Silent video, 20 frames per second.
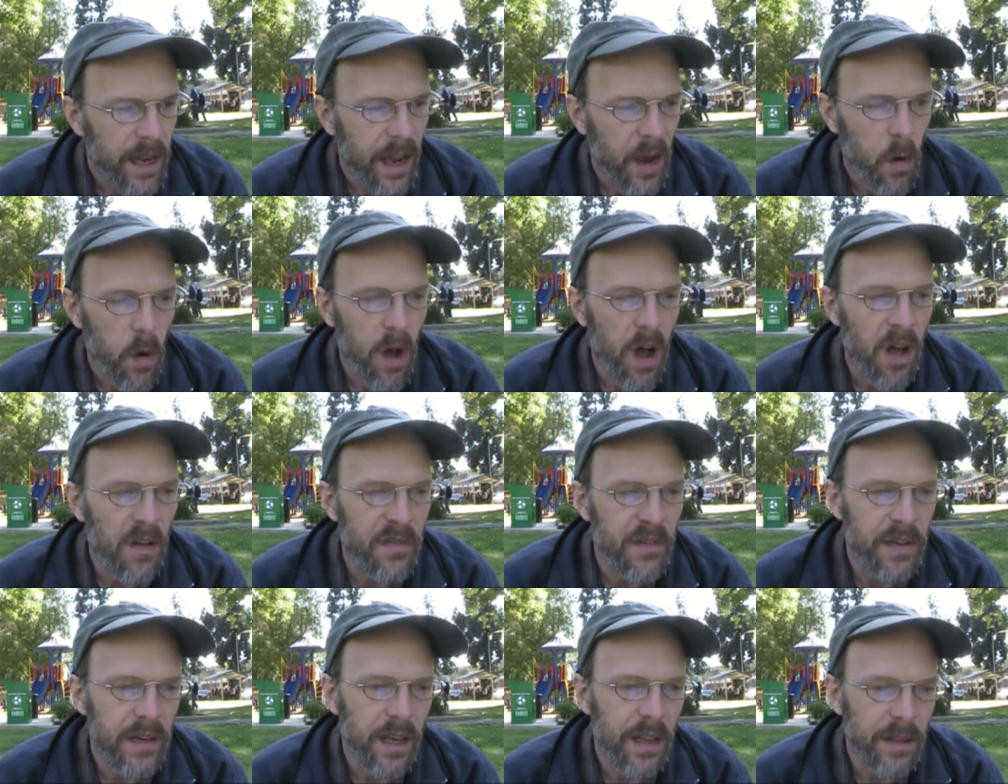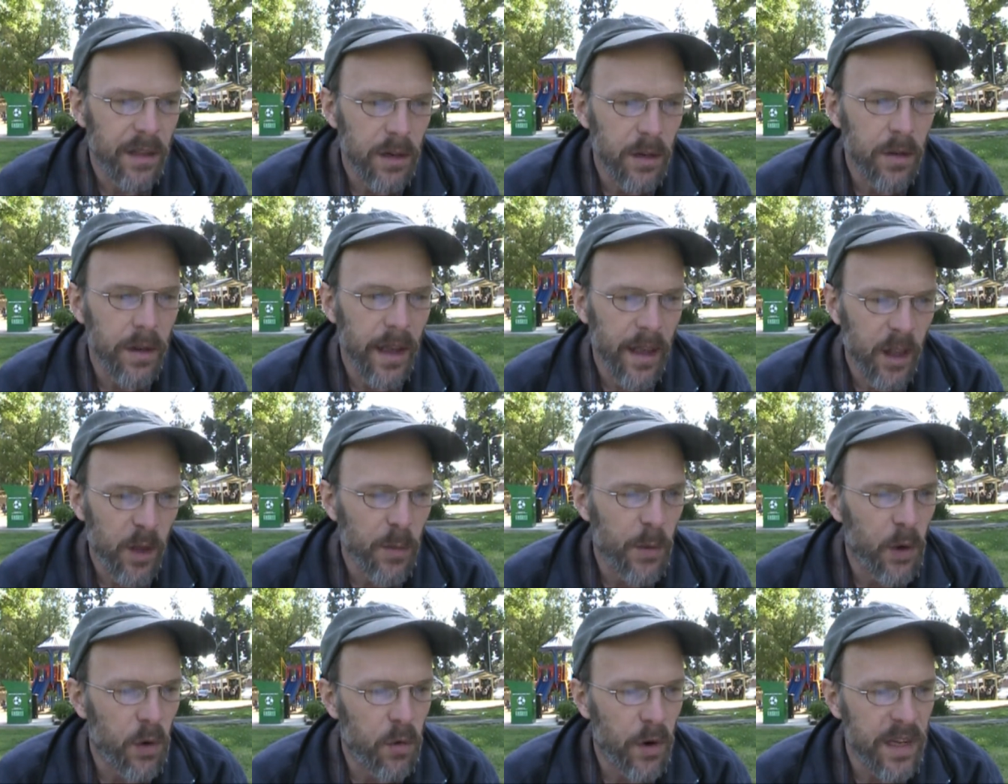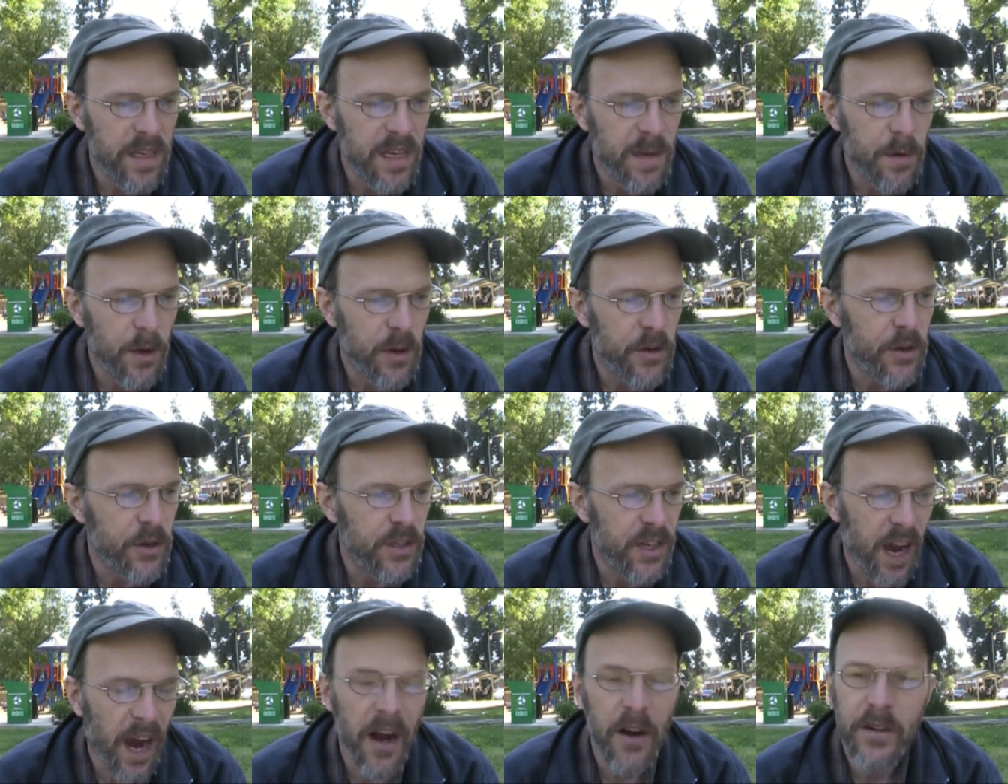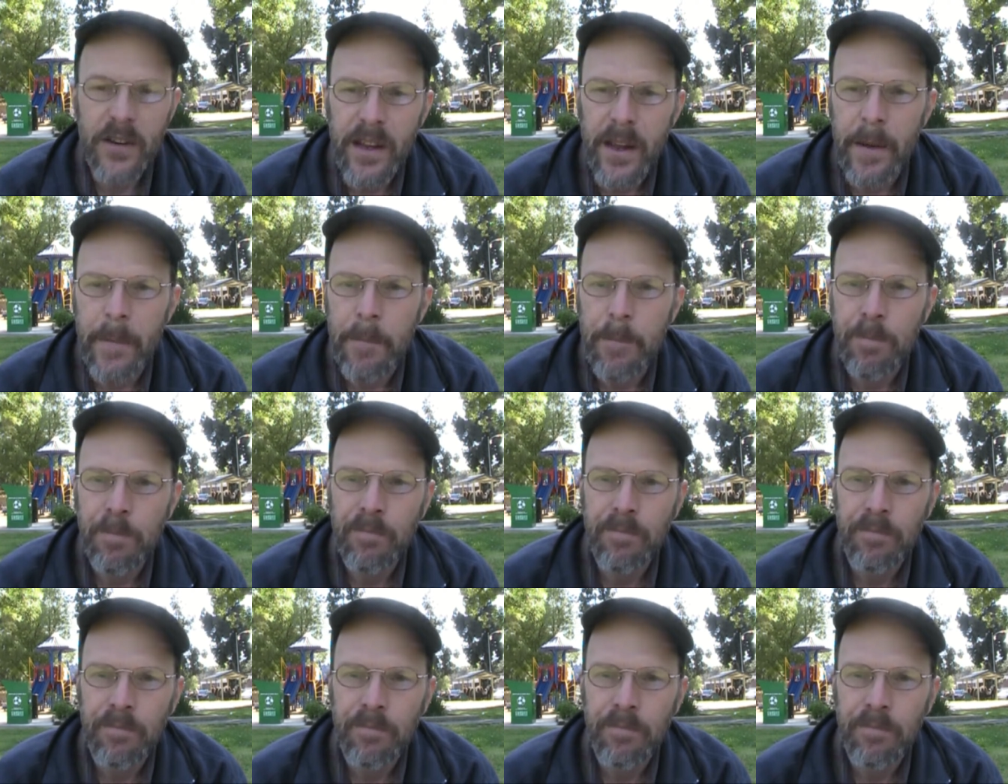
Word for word: How often a little elbow rests upon your tired knee?